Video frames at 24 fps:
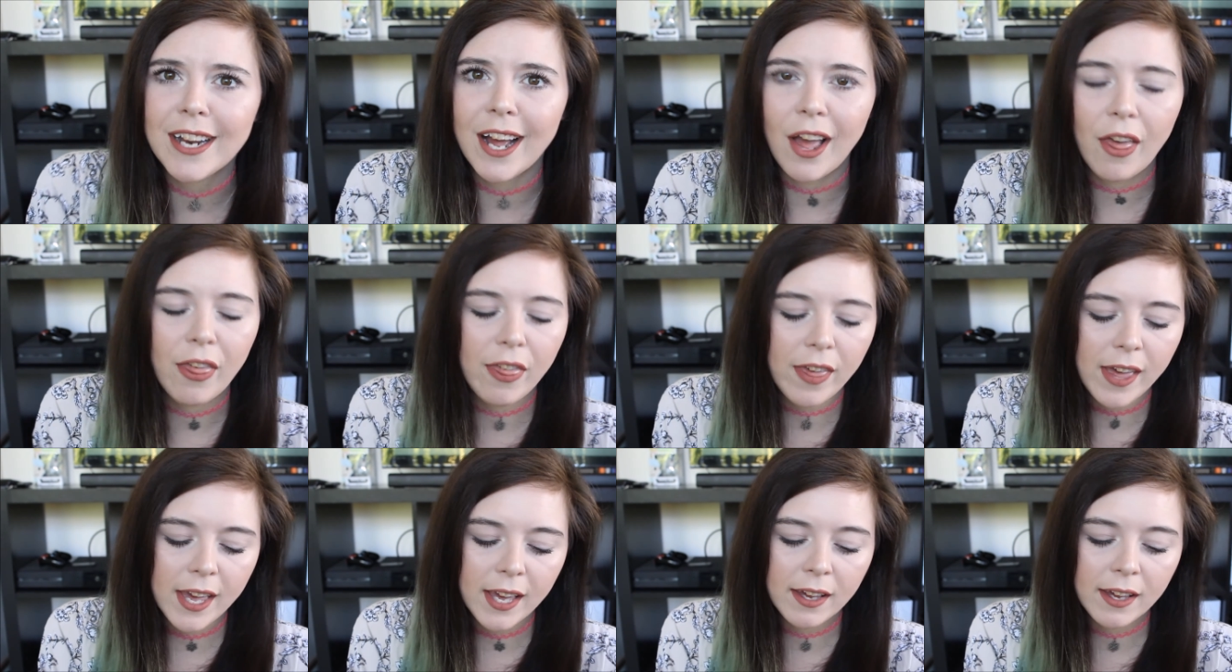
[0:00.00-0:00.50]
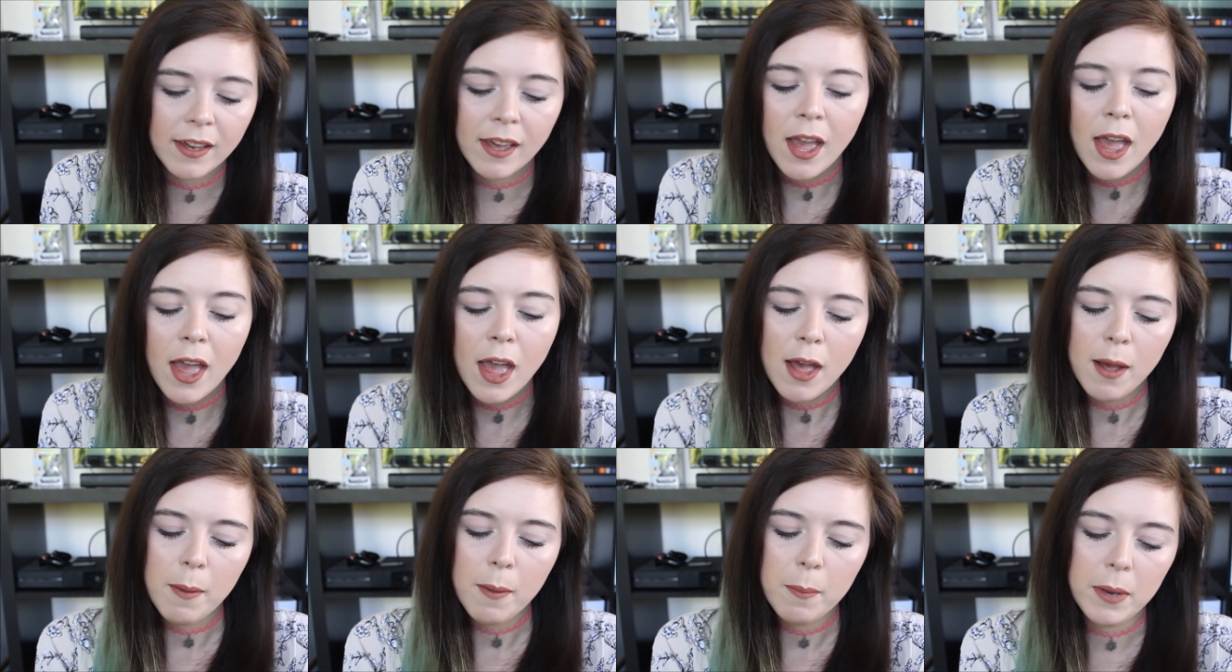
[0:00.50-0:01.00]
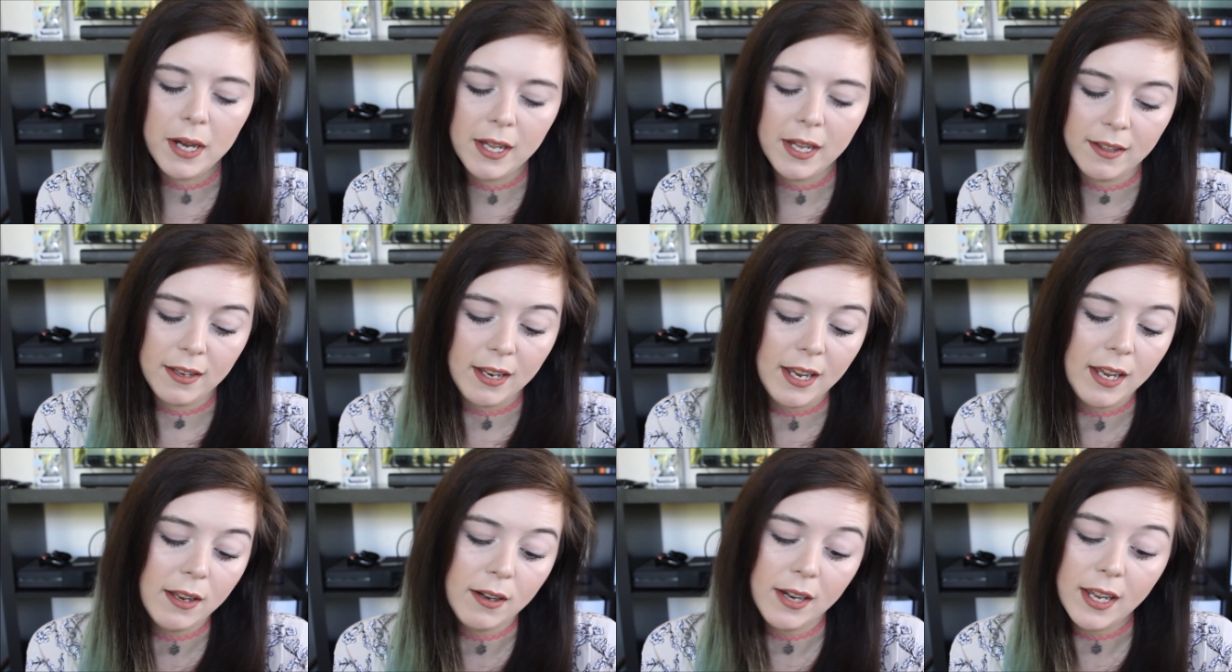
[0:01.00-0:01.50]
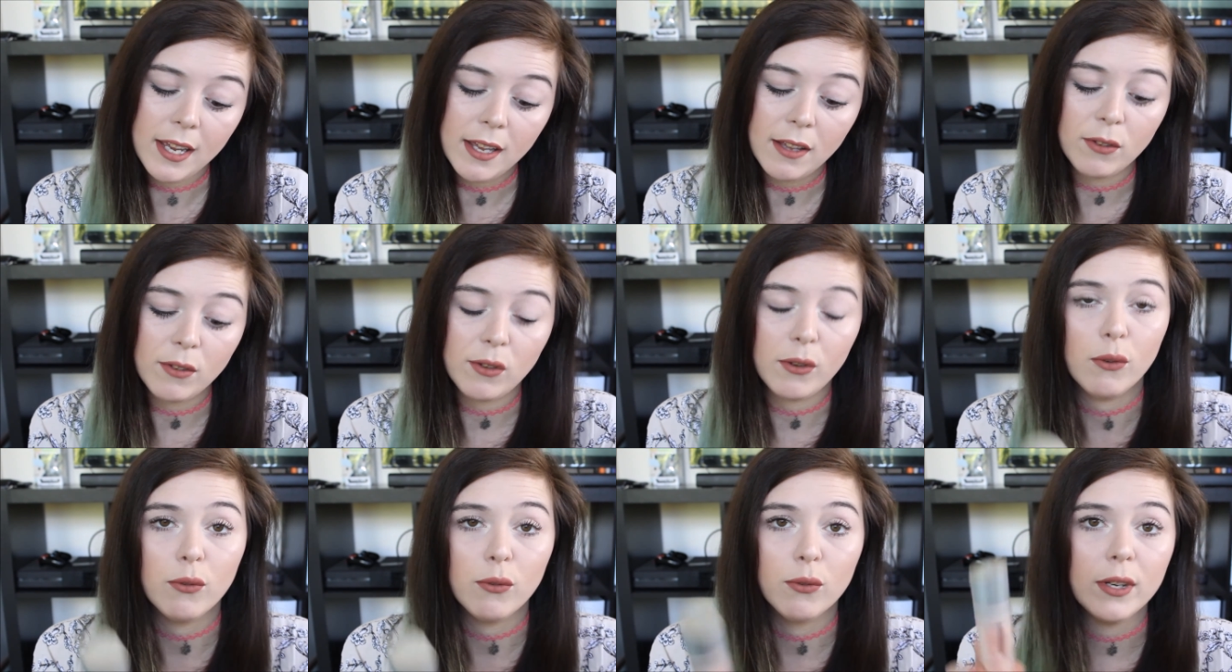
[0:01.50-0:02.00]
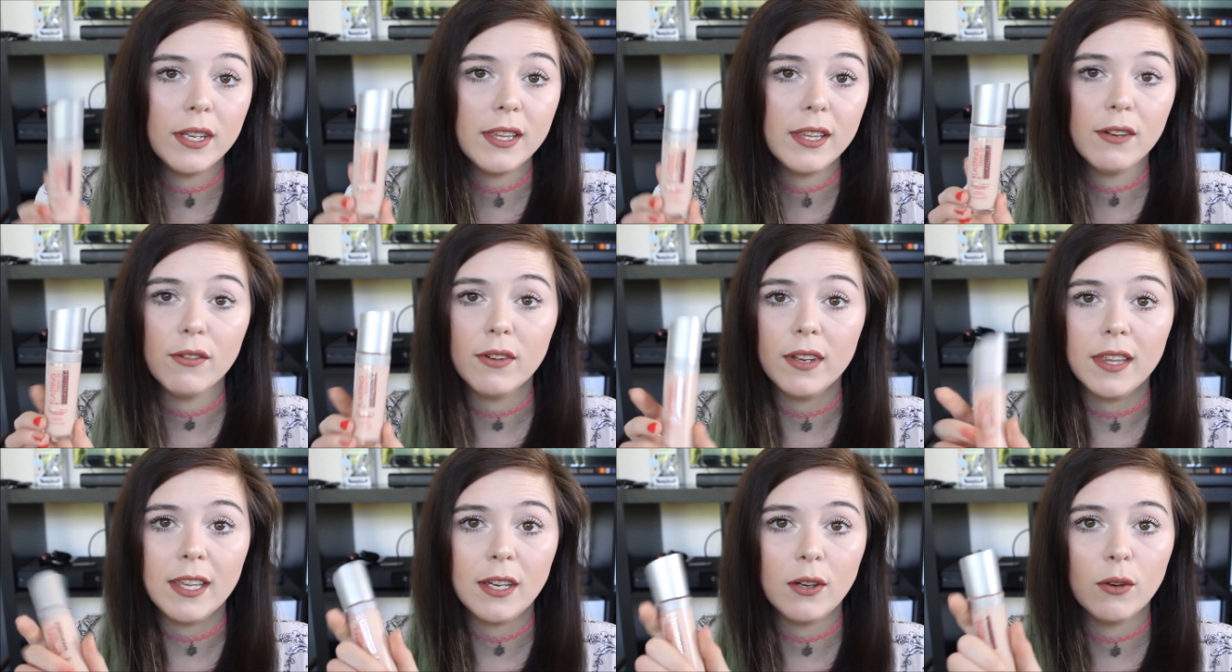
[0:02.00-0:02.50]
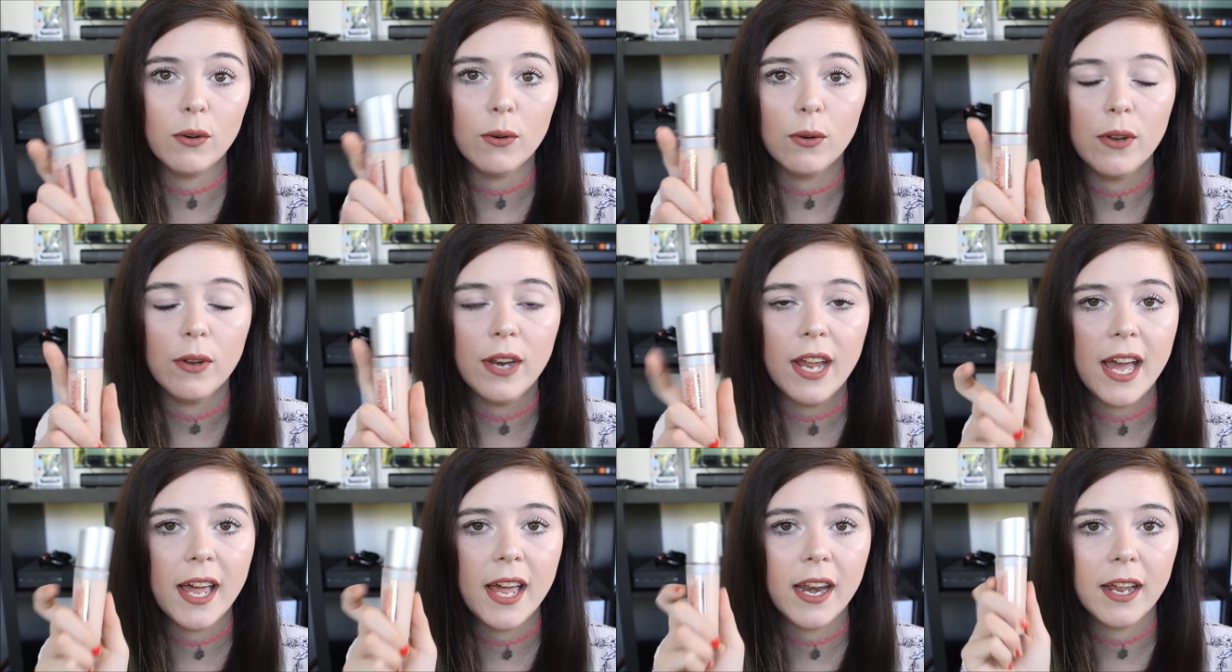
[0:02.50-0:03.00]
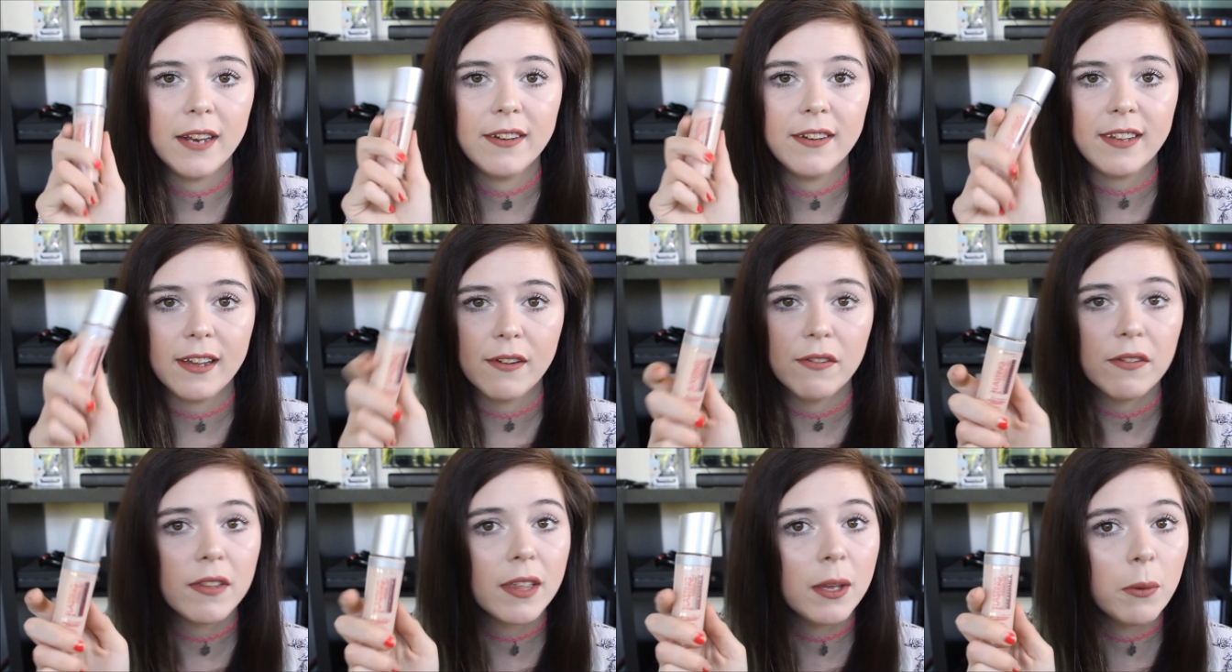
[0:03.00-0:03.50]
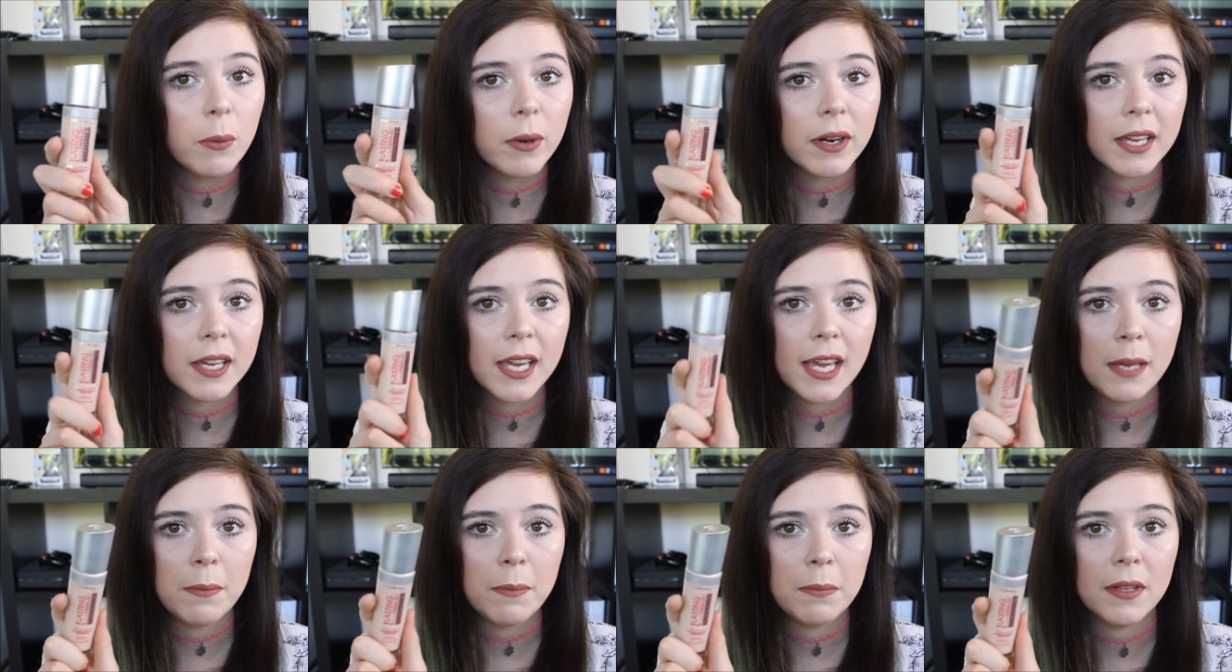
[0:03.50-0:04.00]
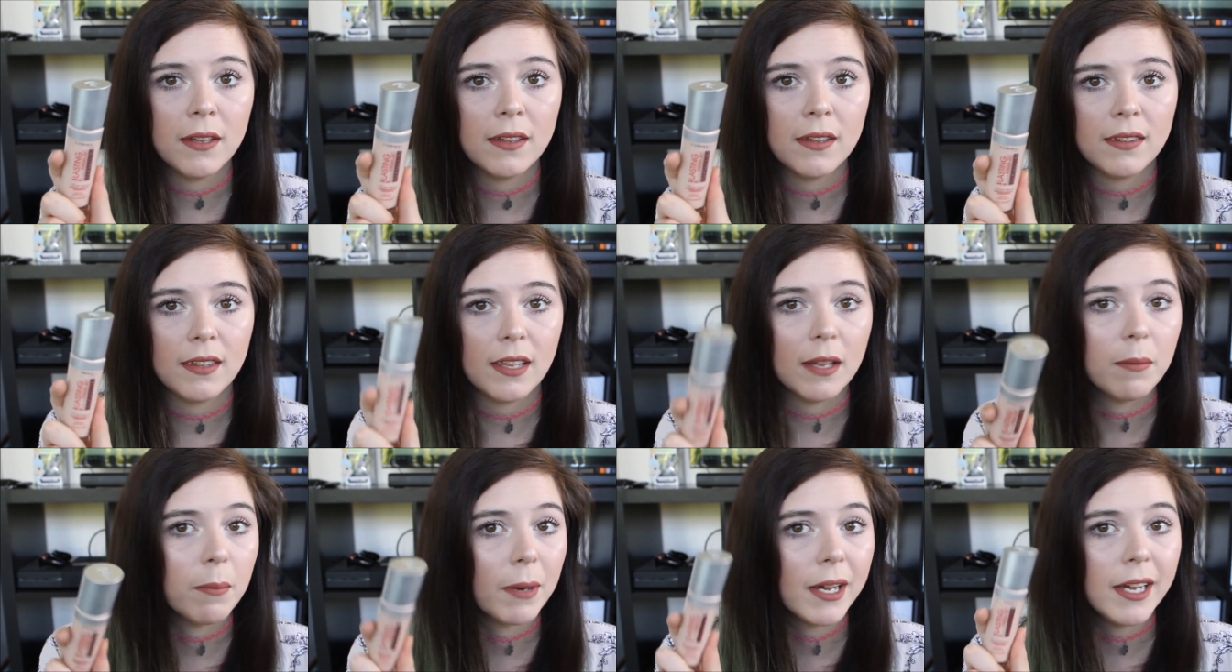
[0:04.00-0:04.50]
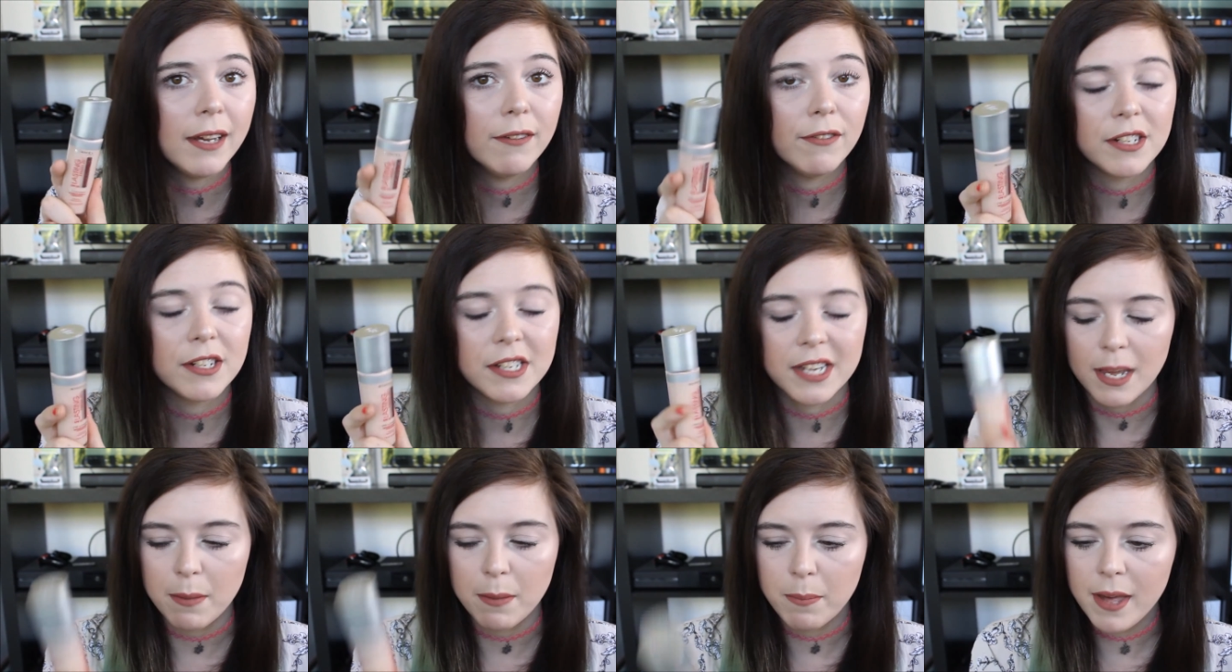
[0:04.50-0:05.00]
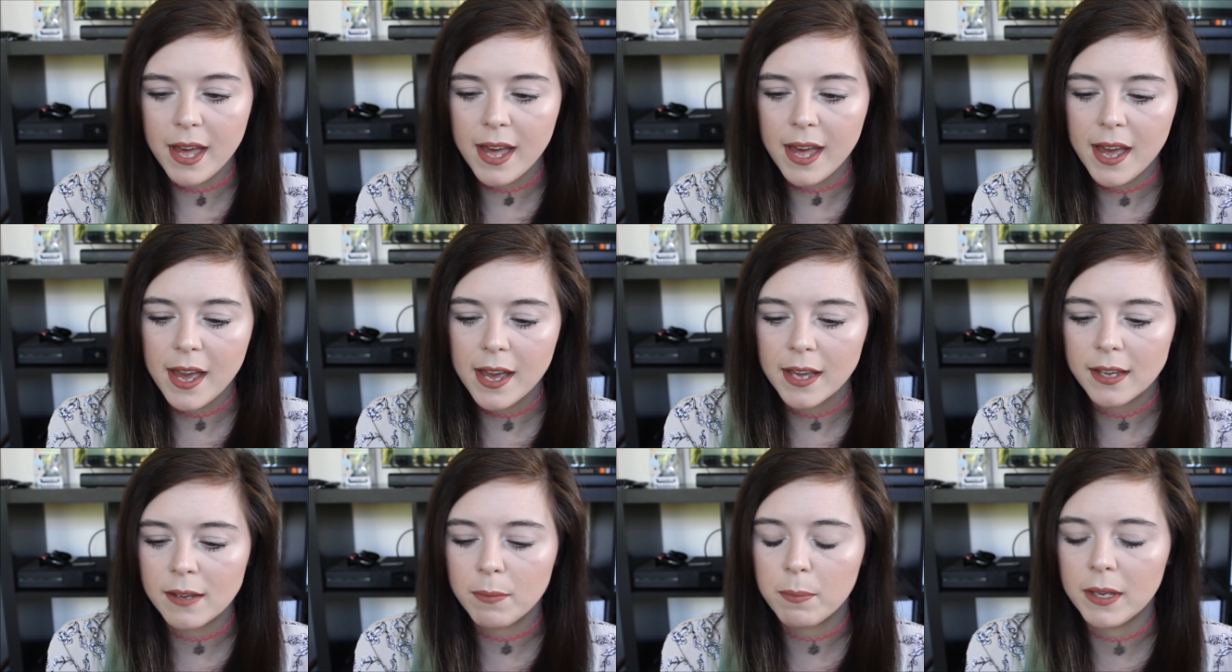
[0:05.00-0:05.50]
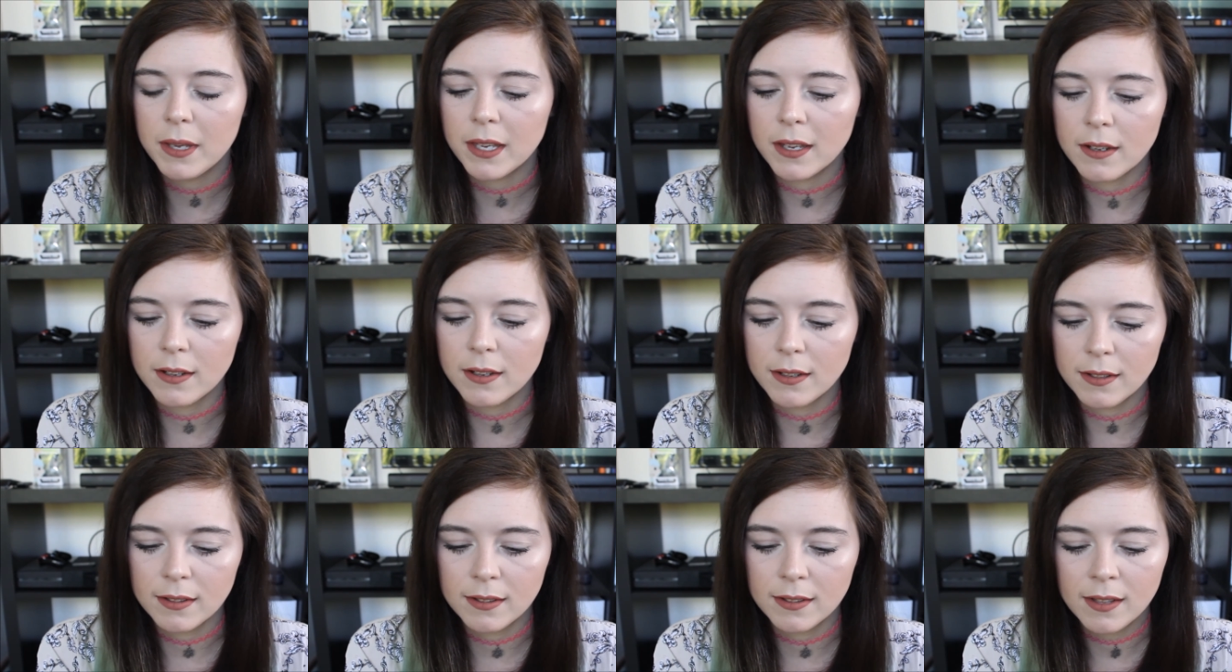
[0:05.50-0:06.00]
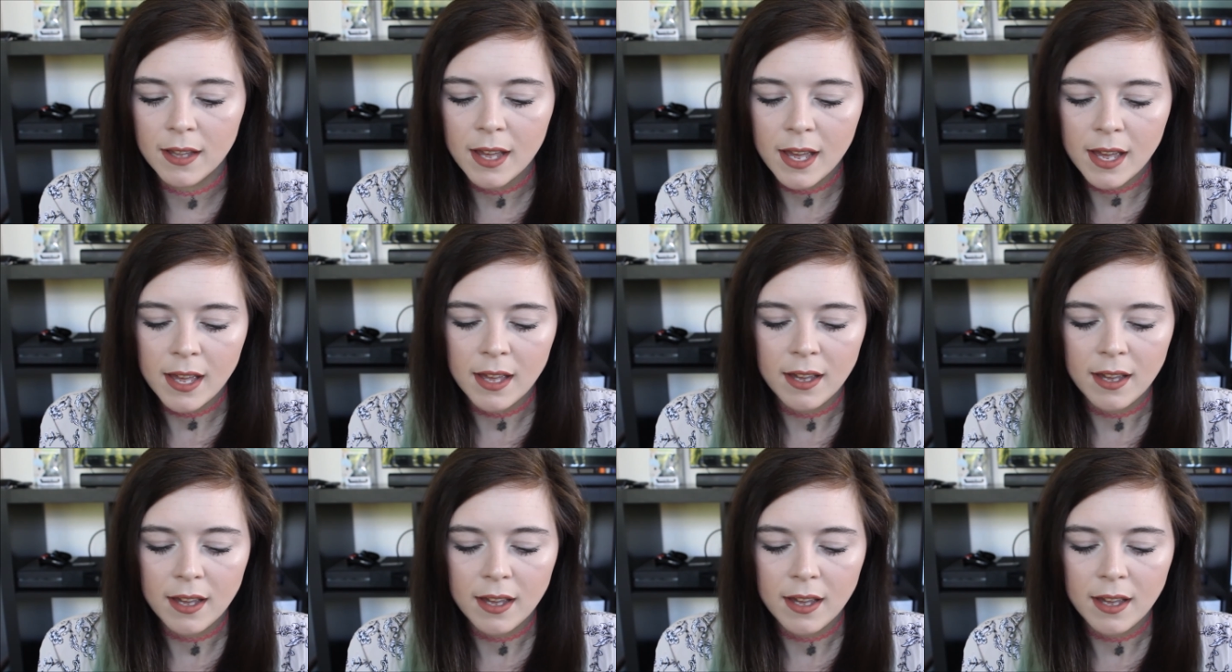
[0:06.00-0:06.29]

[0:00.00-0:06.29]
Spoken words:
I think. But it is really, really good, and I definitely want to keep this in my everyday bag because